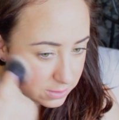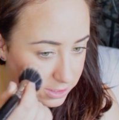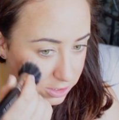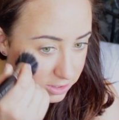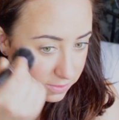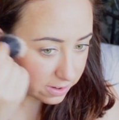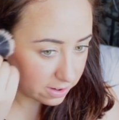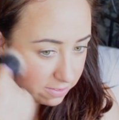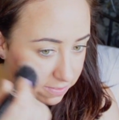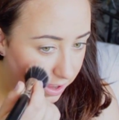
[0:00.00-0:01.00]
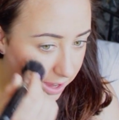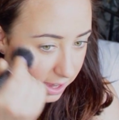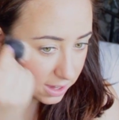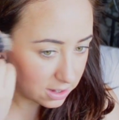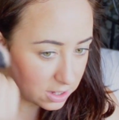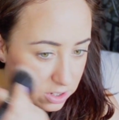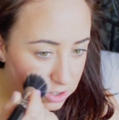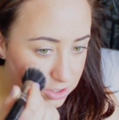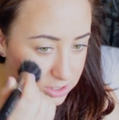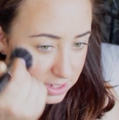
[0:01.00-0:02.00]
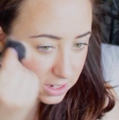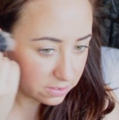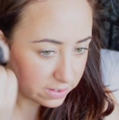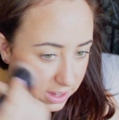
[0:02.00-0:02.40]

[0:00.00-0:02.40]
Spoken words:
so it's just a very fine dusting of it.